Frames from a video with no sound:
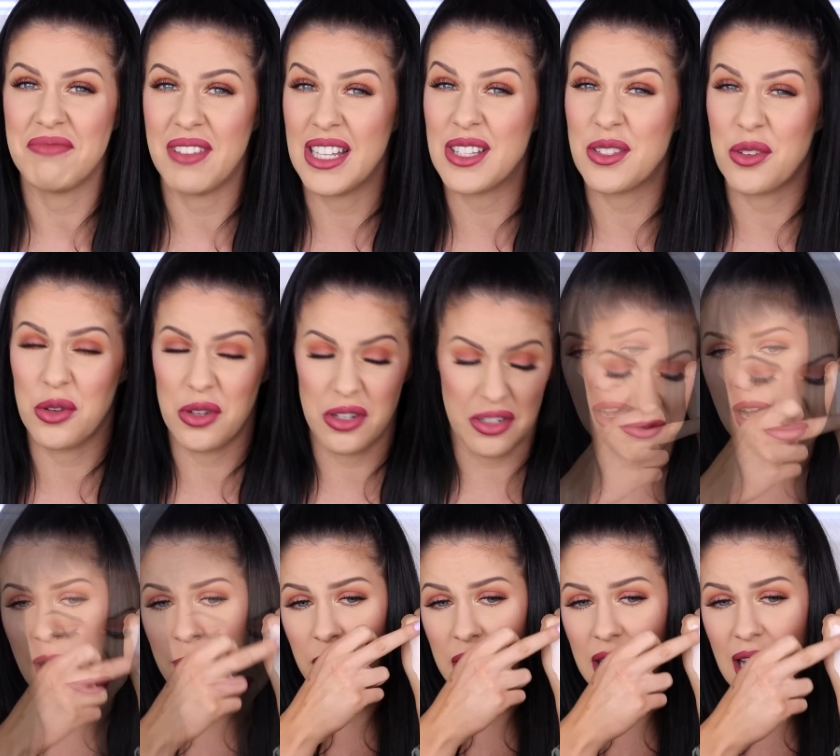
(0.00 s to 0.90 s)
it's good.
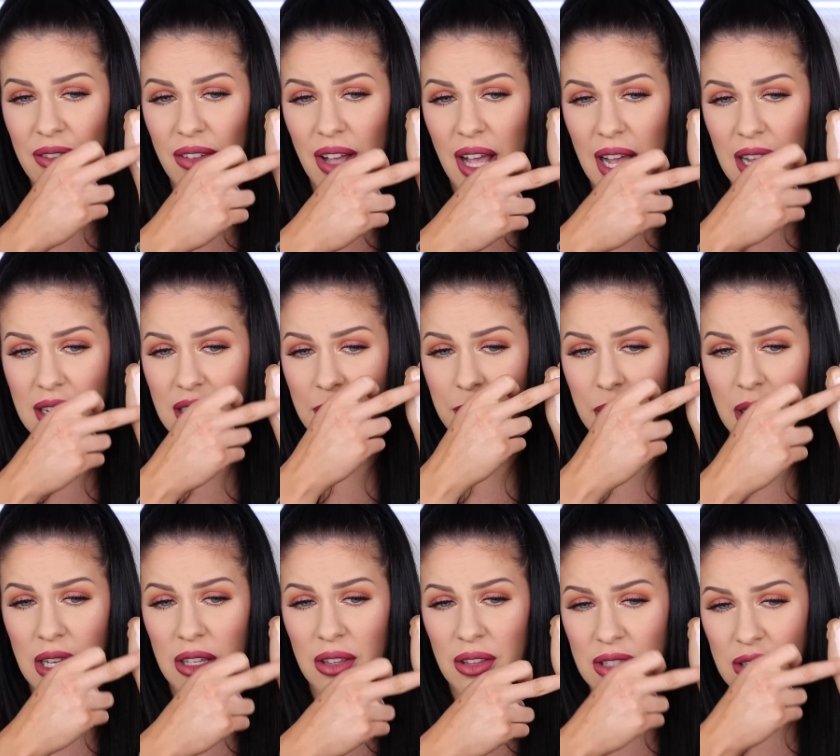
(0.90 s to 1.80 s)
I'm going to have a hard time
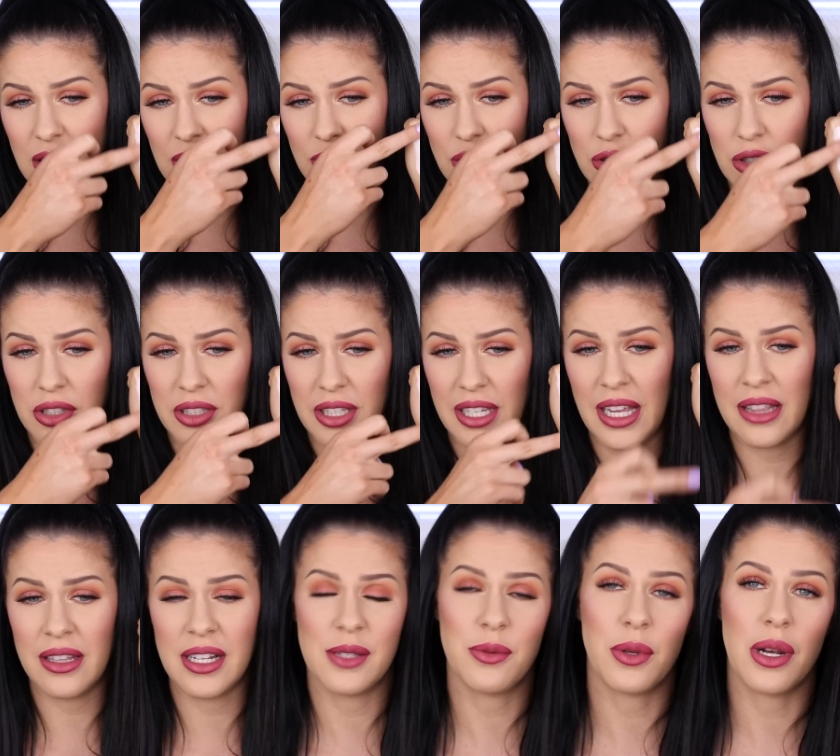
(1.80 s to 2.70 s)
getting this off, truly.
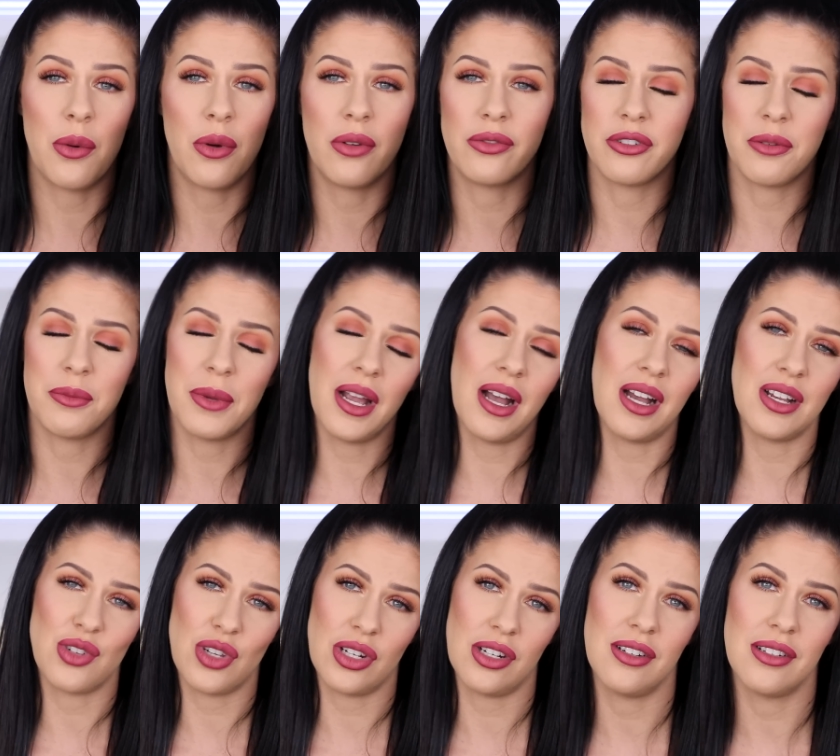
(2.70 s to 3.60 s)
And that's what I want from my
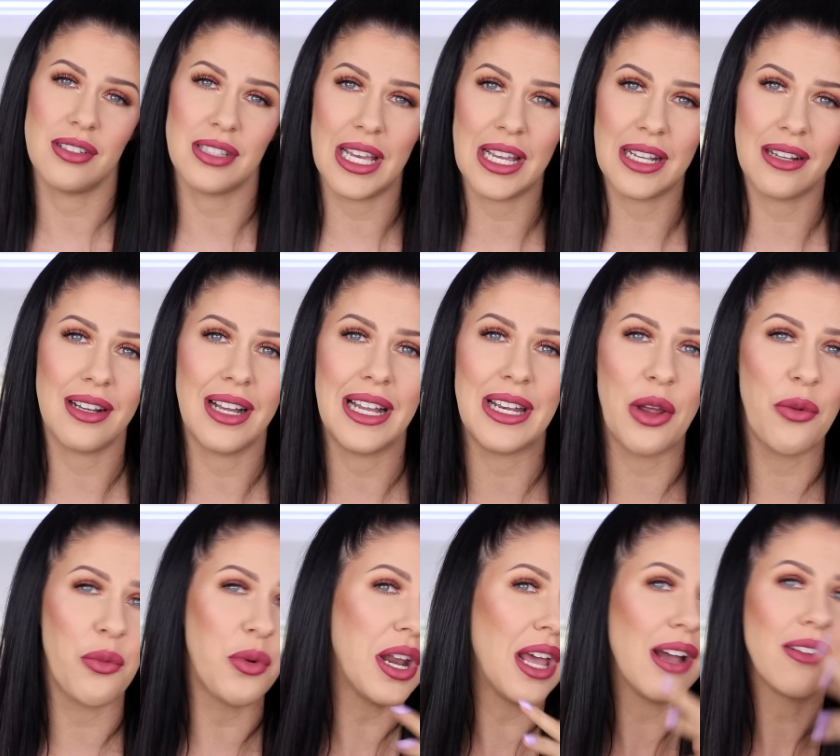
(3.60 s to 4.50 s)
eyeshadows. Like, I
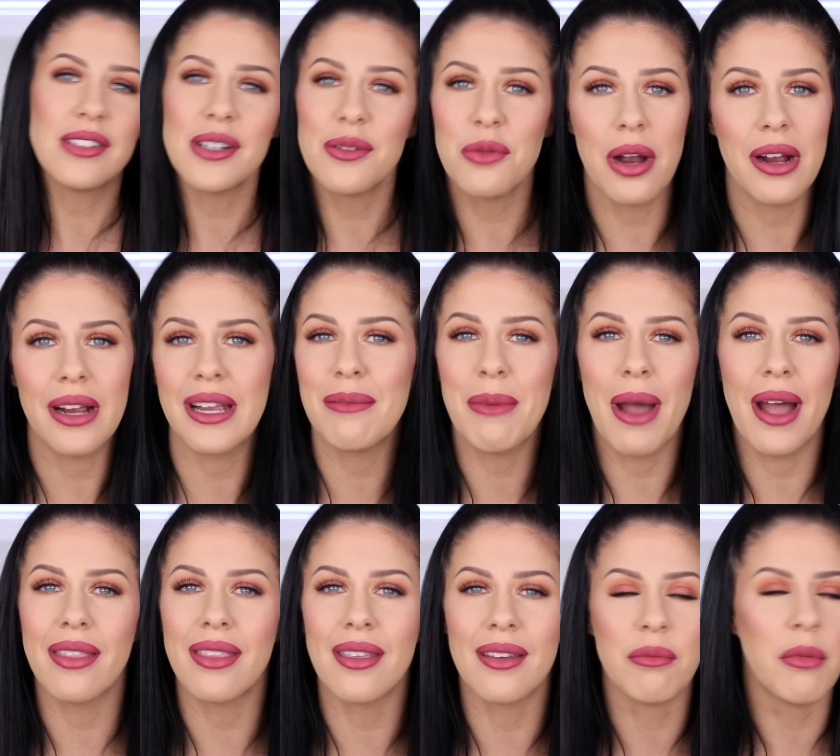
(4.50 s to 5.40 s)
don't want to have to worry
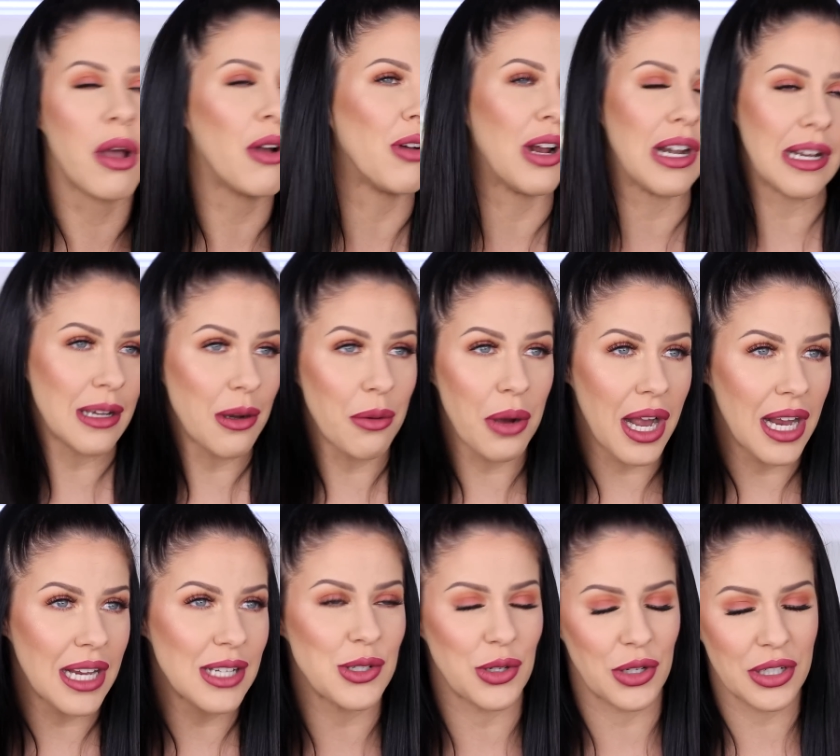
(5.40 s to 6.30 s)
about them running
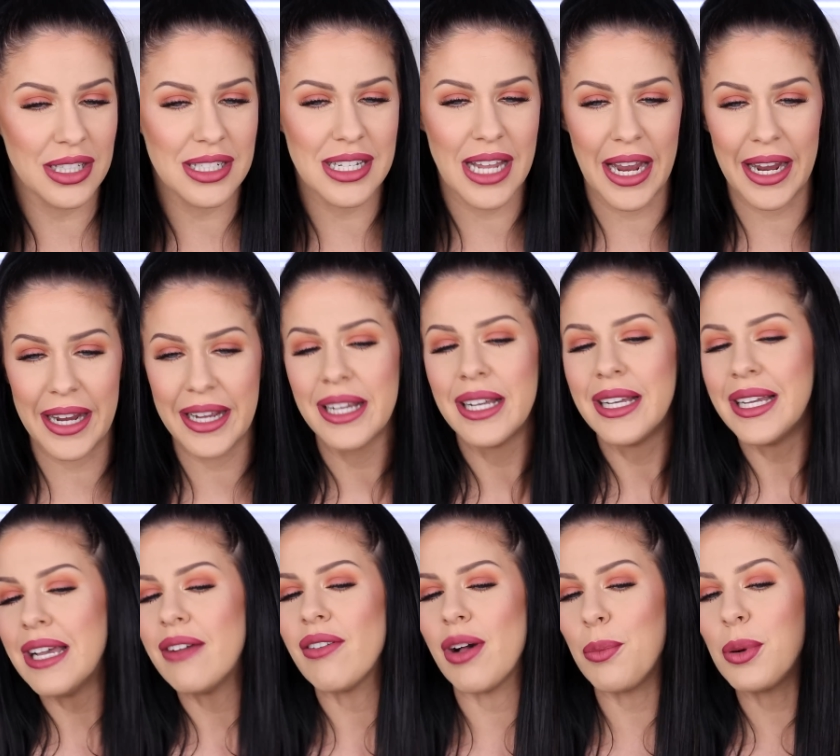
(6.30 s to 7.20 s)
away during the day.
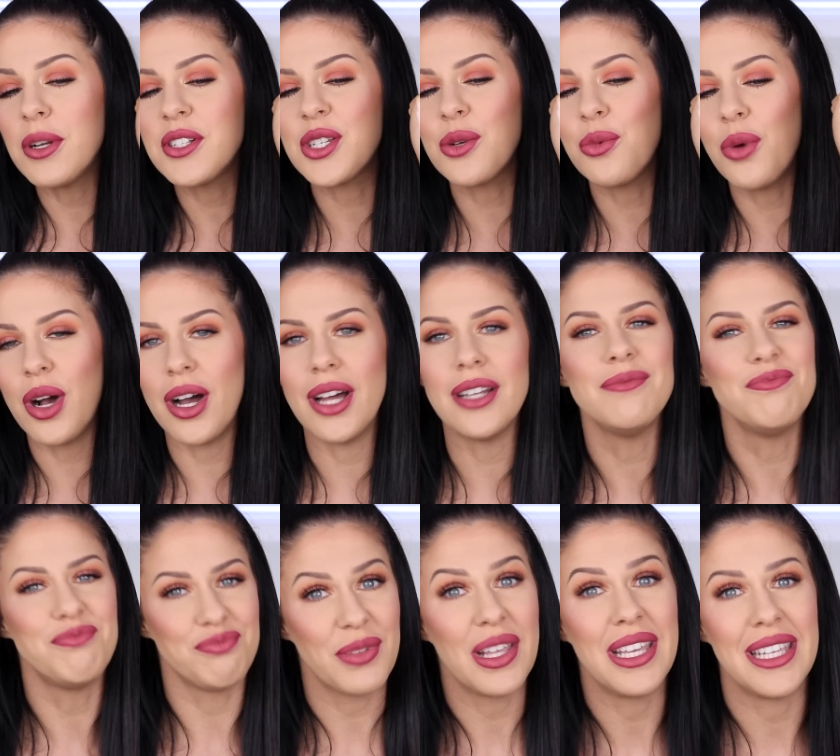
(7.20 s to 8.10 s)
If I put you on,
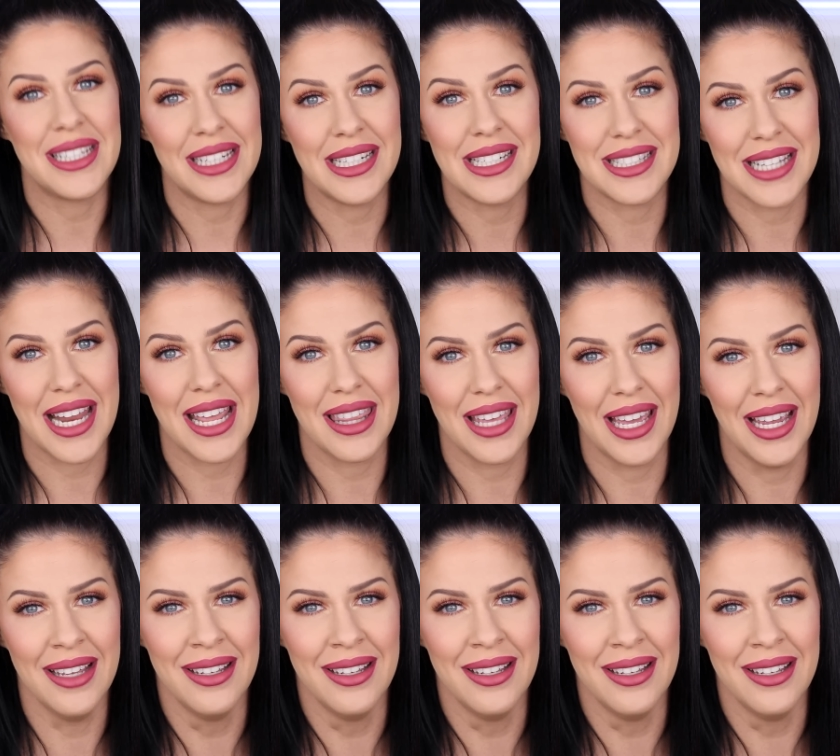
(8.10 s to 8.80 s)
you need to stay there.